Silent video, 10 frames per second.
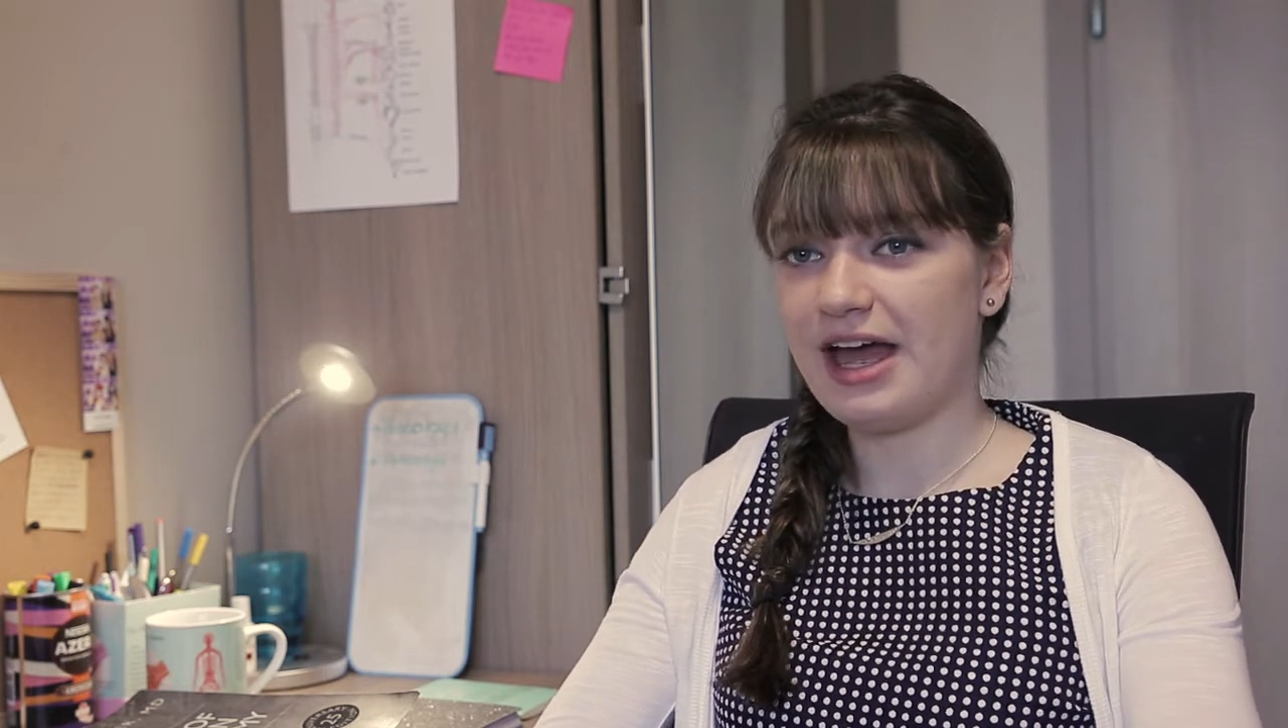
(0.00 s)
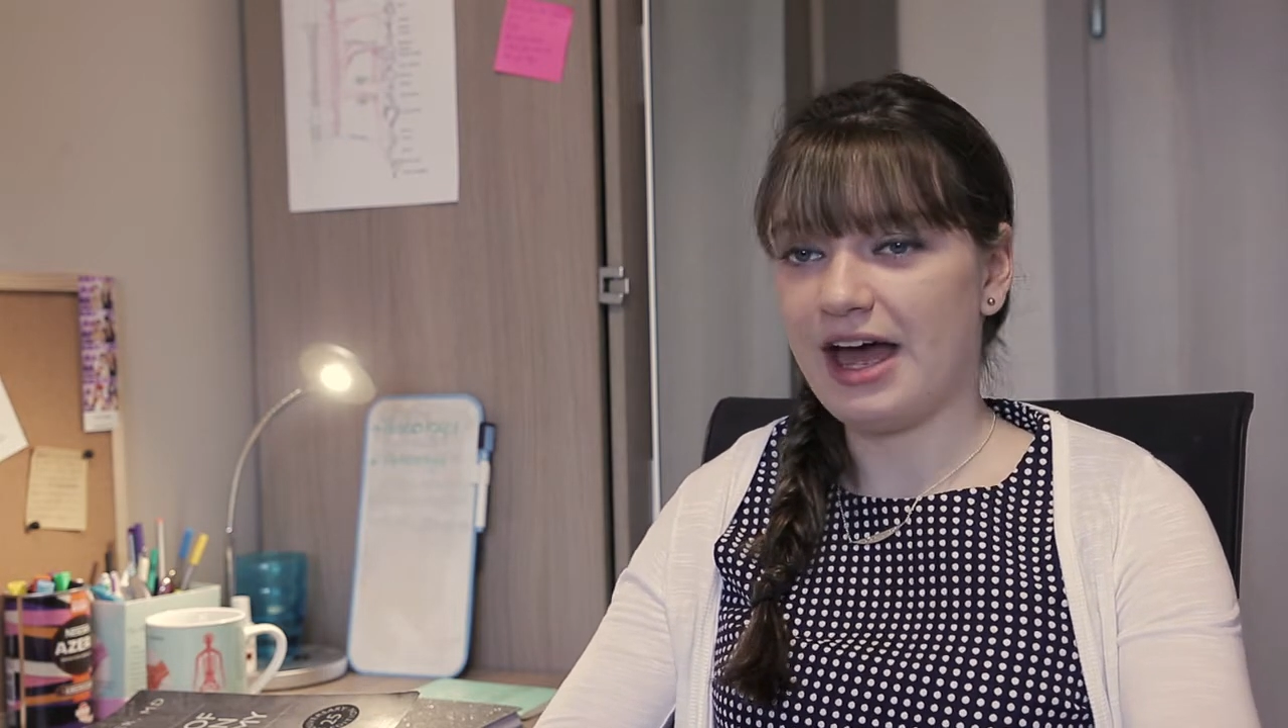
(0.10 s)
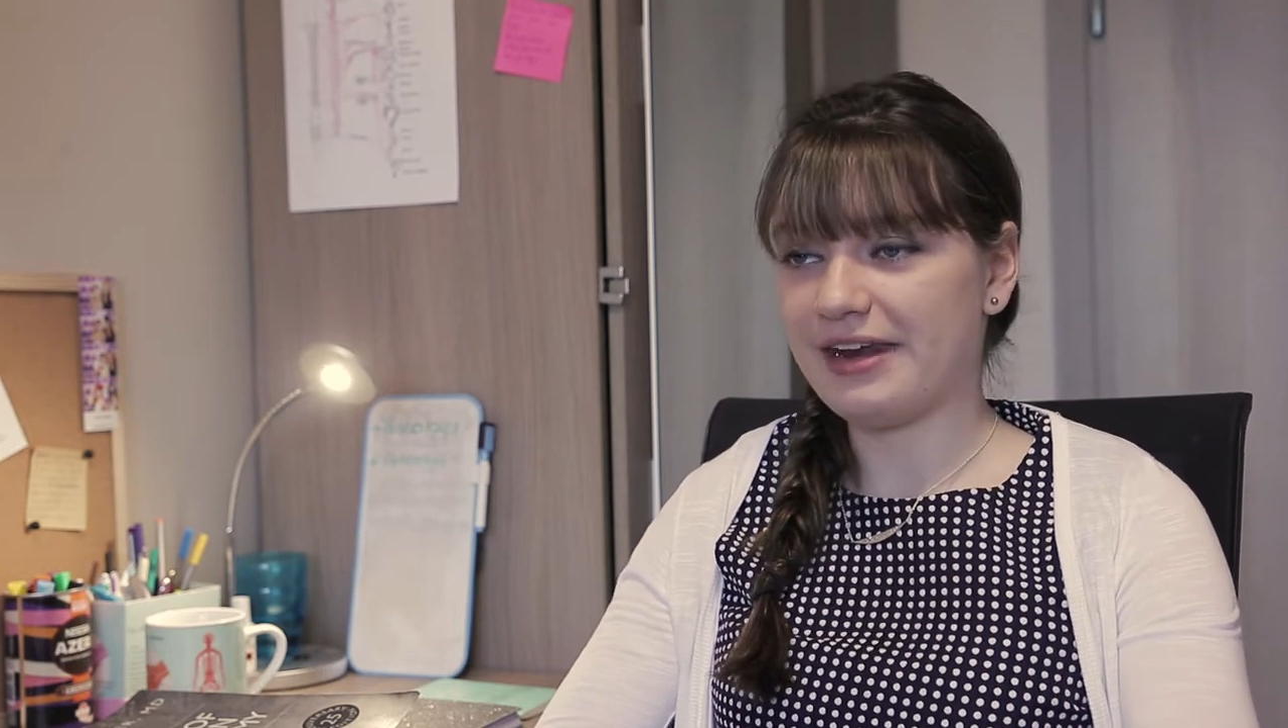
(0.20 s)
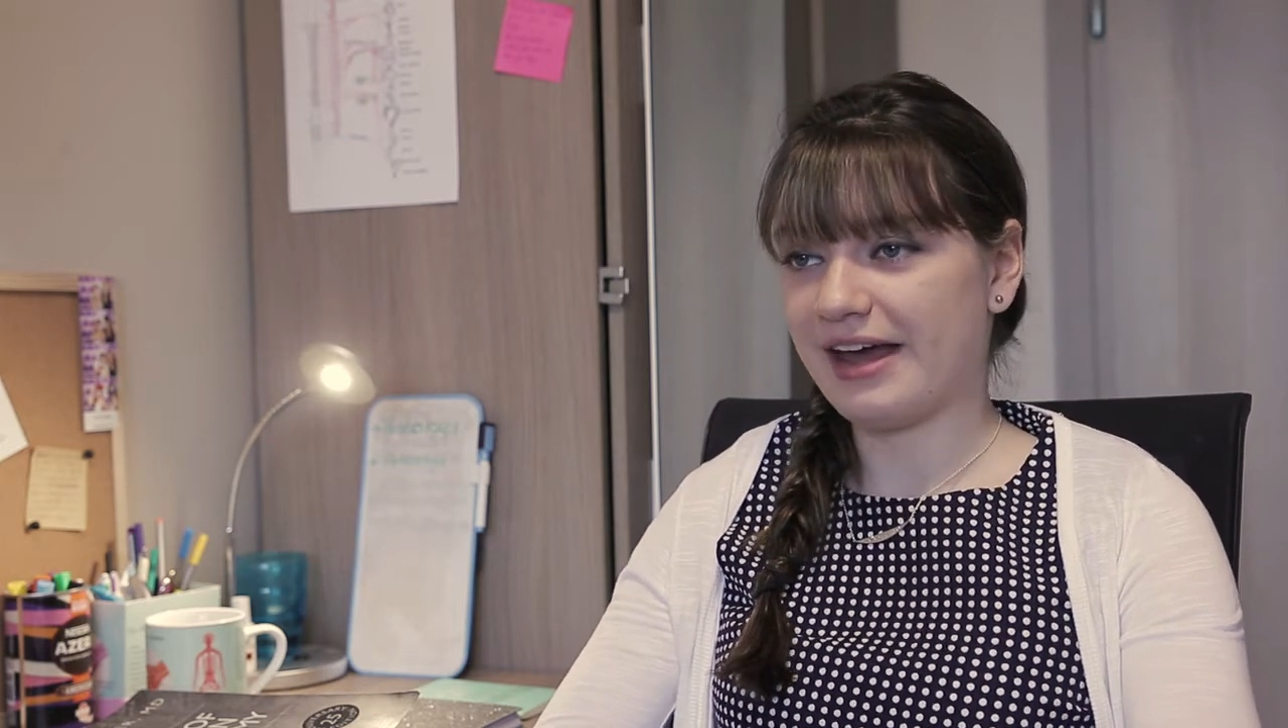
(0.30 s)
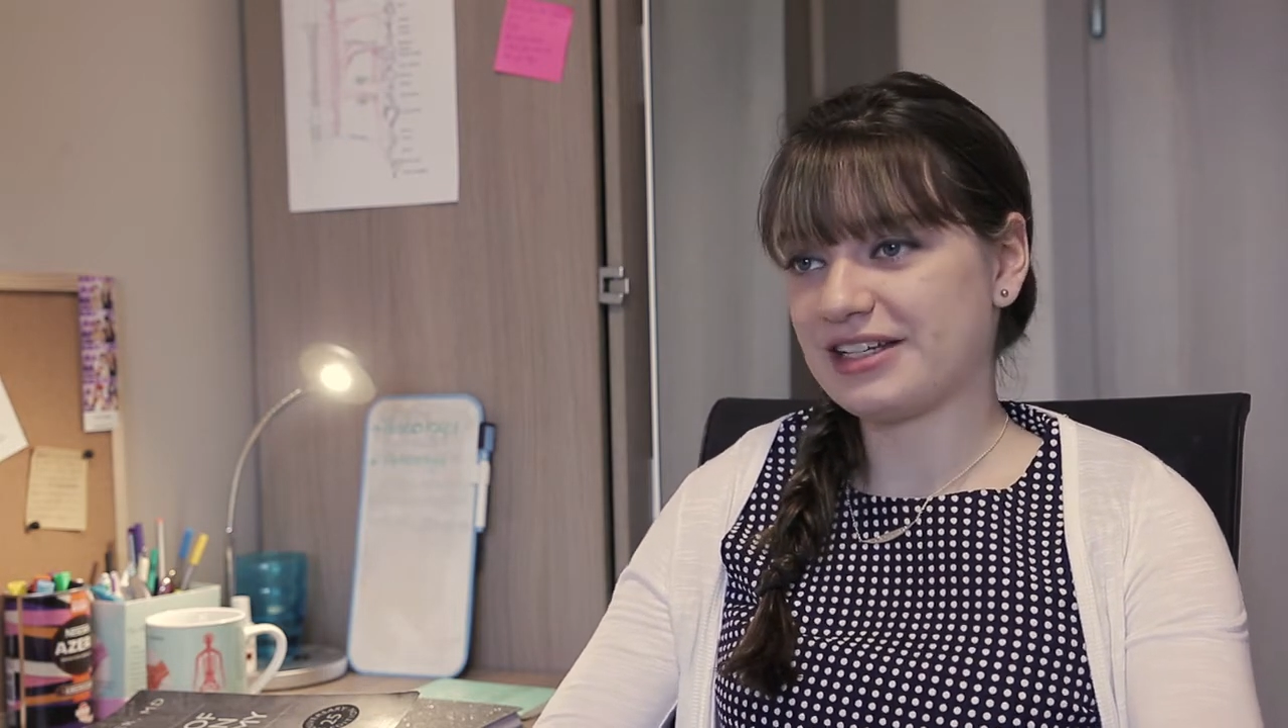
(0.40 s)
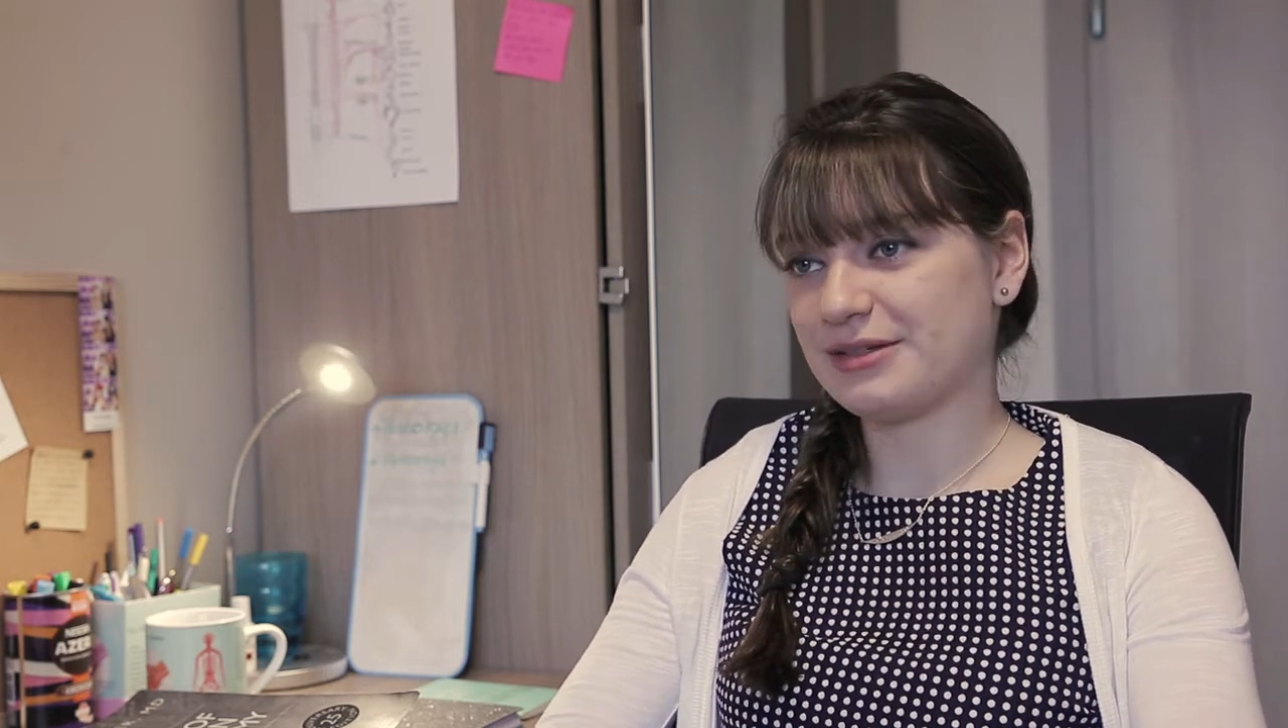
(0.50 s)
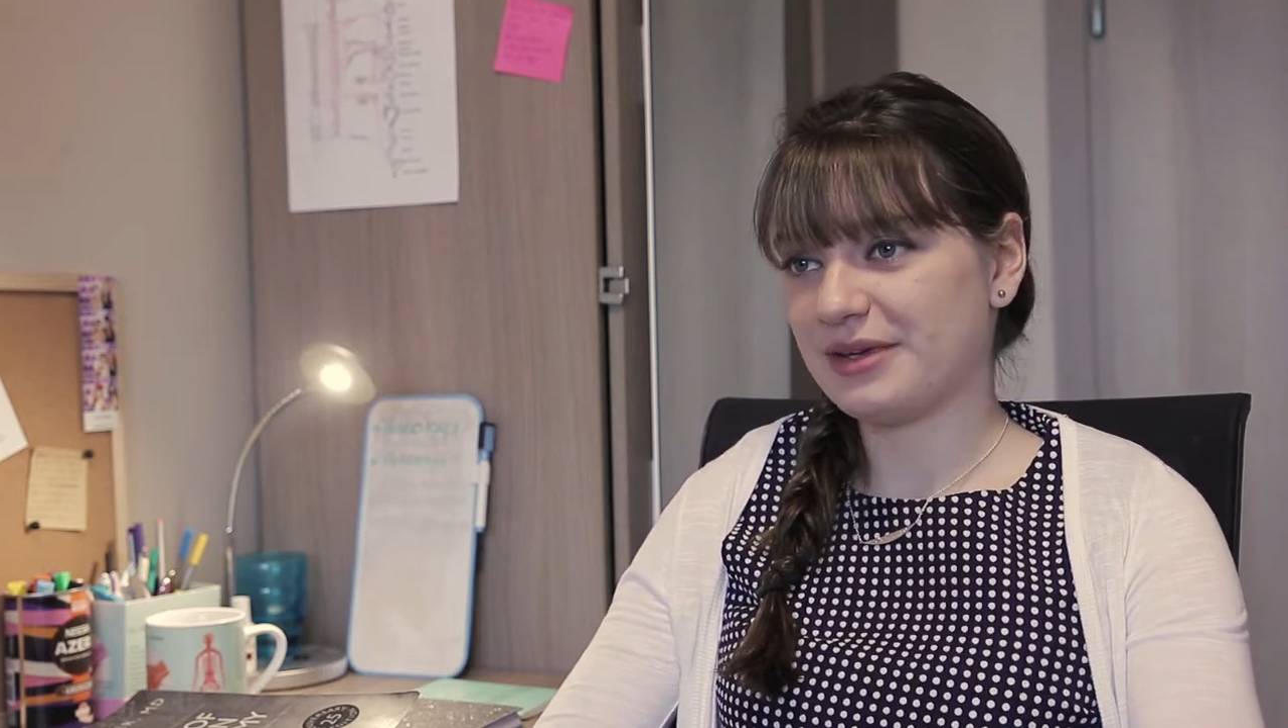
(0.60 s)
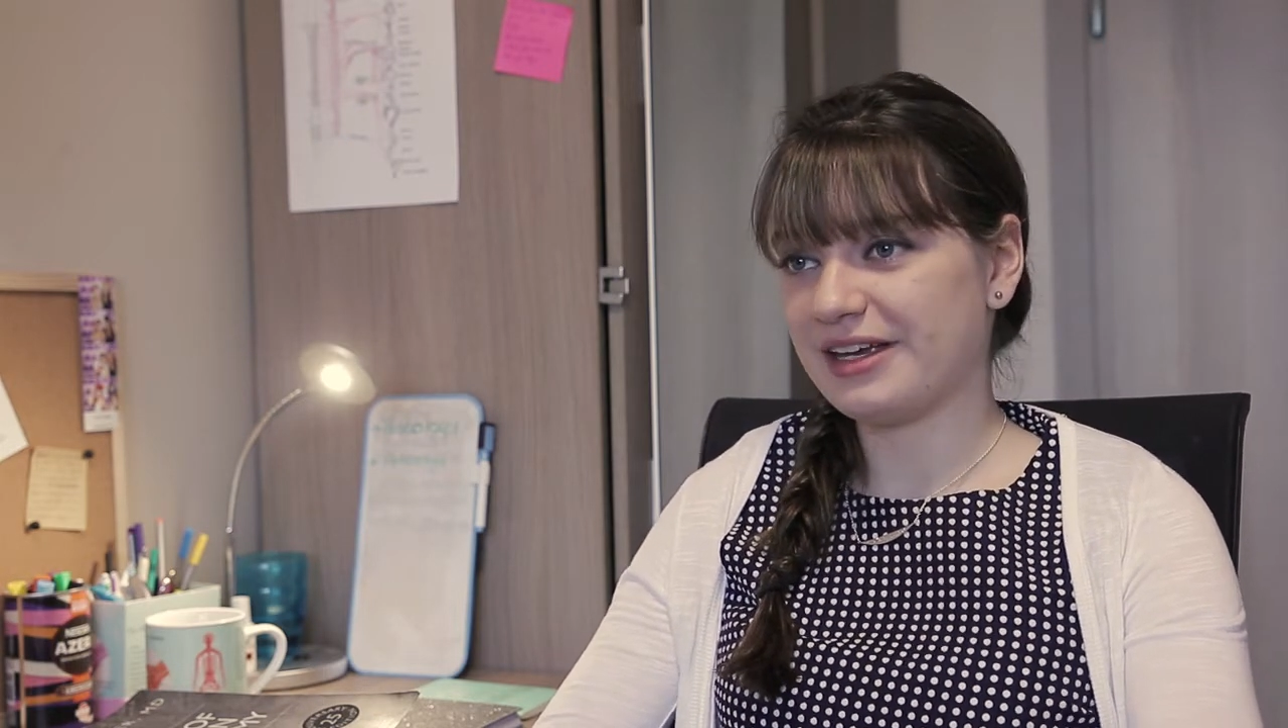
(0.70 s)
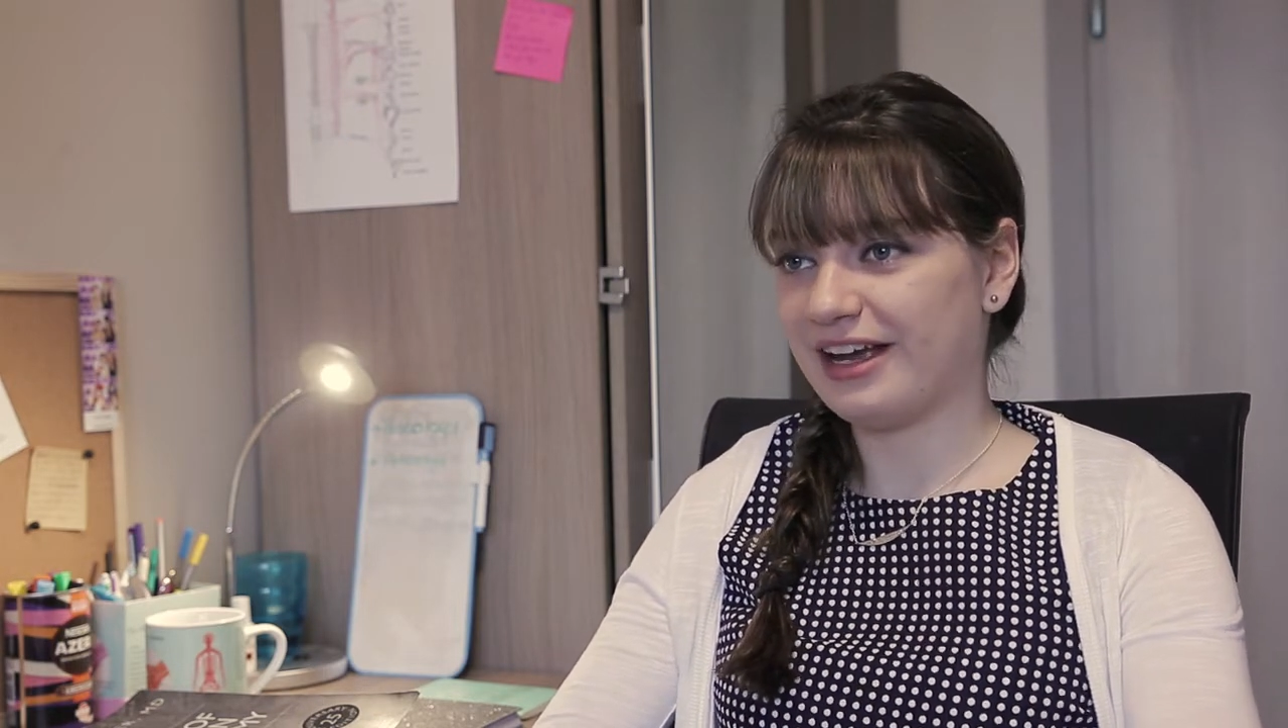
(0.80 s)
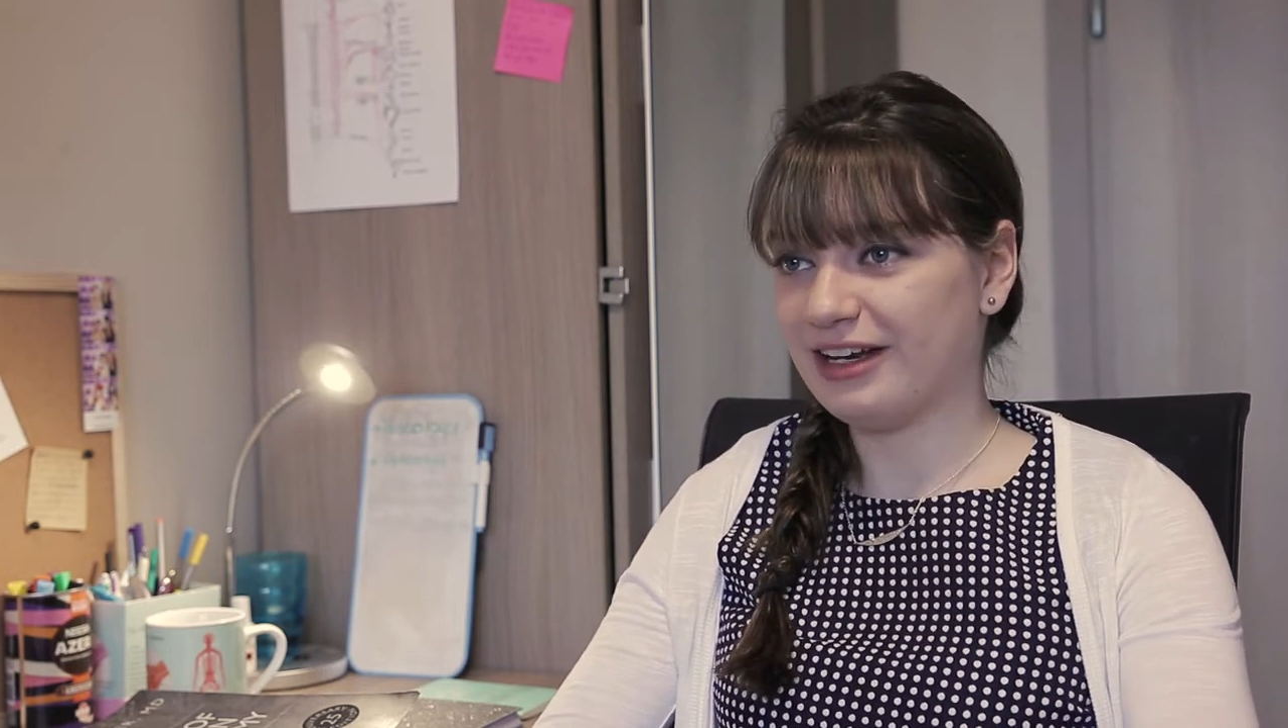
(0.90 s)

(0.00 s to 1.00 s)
Anatomy, I